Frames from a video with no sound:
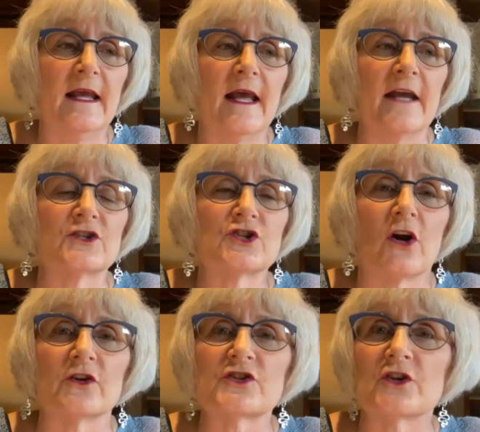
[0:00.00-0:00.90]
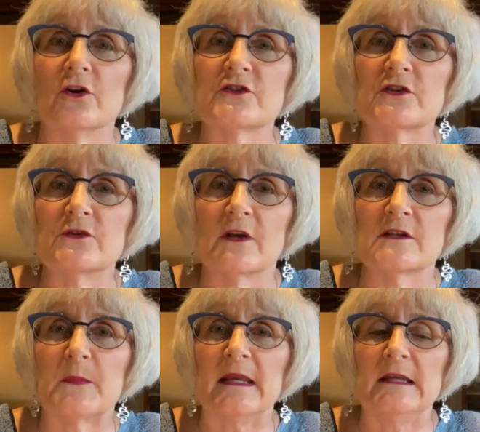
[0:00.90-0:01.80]
and Charles Schulz, who
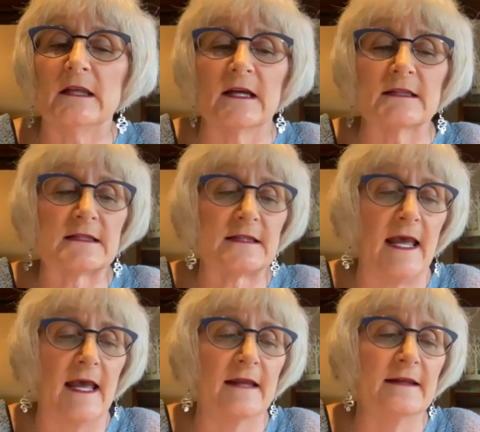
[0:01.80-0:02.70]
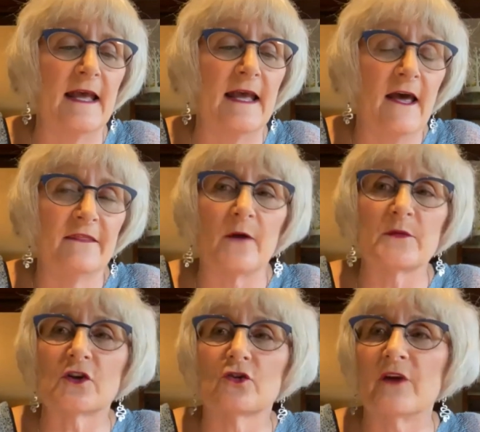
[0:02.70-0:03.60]
does Peanuts. And that
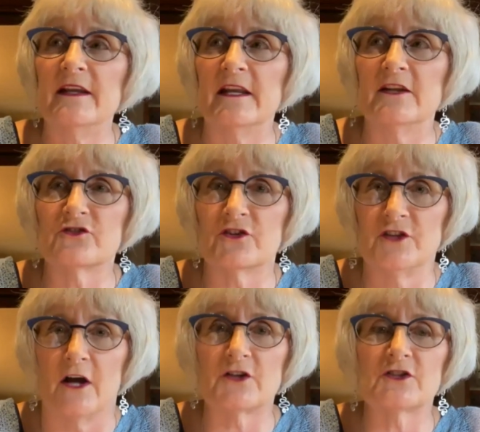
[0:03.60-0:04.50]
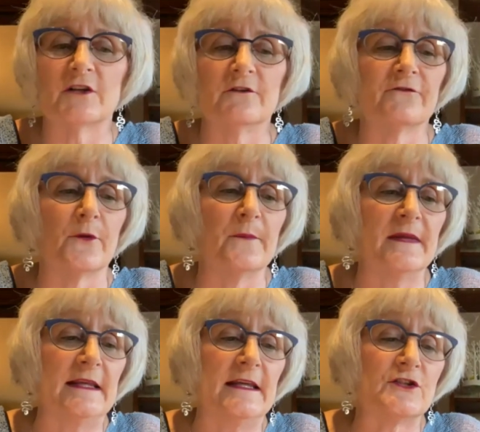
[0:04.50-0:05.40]
was a great introduction for
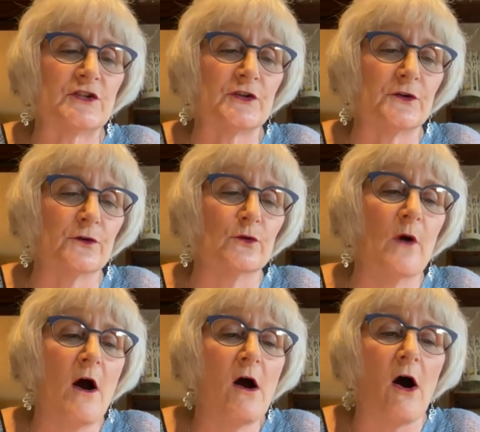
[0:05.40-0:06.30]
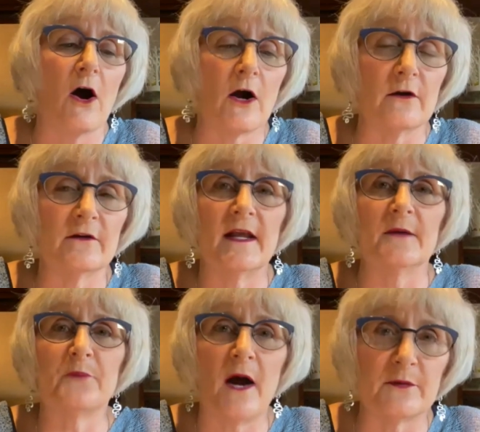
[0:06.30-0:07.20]
me to art
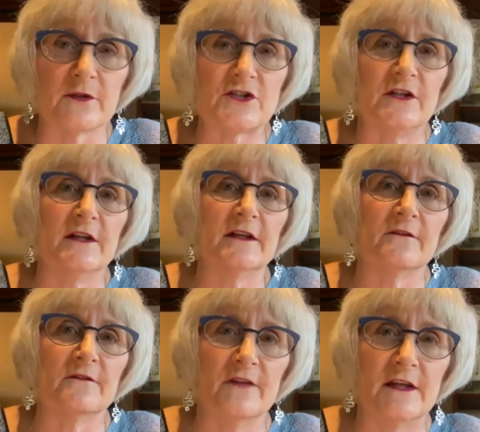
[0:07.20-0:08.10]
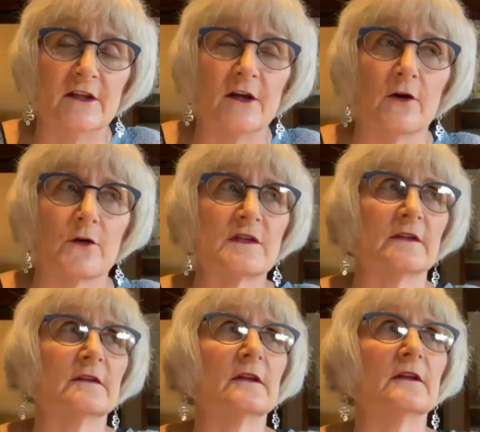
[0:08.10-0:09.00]
and publishing and videos.
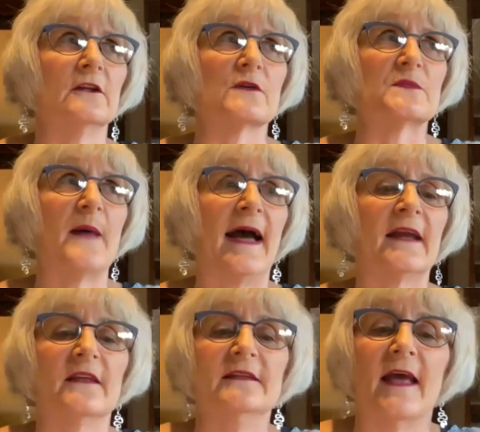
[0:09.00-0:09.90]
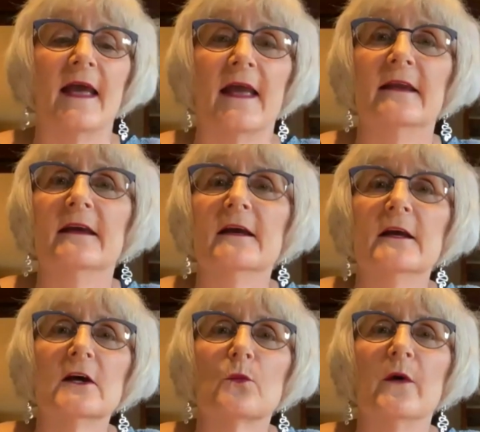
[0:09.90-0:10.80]
And, you know, it was back in the day
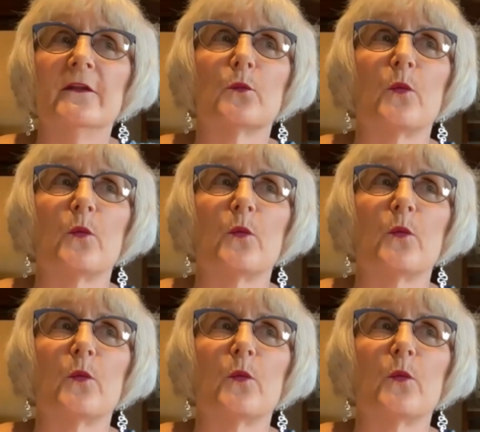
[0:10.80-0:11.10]
when there